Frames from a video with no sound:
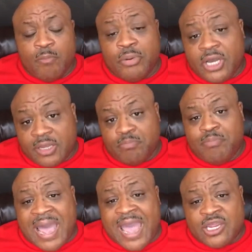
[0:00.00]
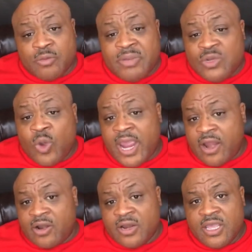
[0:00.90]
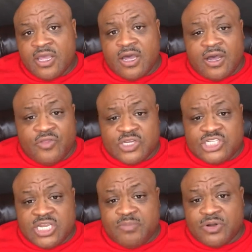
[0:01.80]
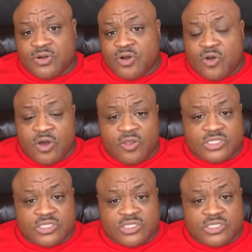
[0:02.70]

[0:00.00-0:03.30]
But buyer beware. The cheaper